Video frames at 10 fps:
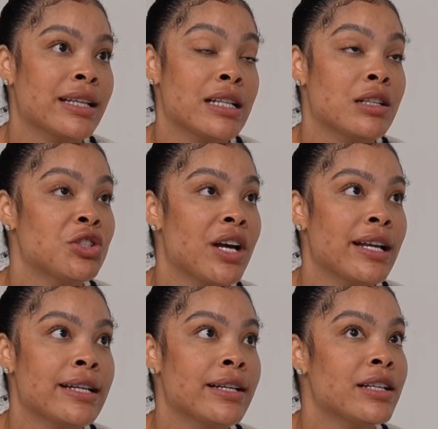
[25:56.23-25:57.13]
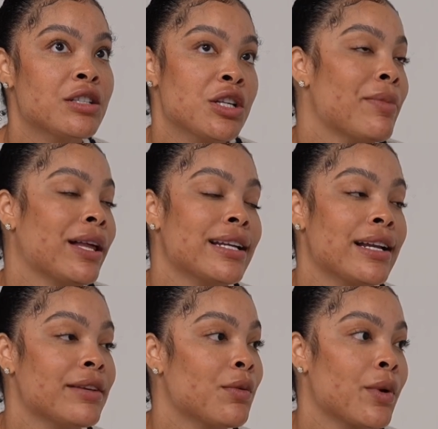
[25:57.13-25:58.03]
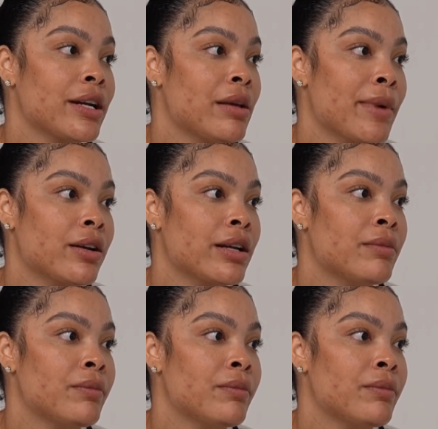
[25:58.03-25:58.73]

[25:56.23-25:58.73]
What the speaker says: Shawnee, she probably not even worried about it.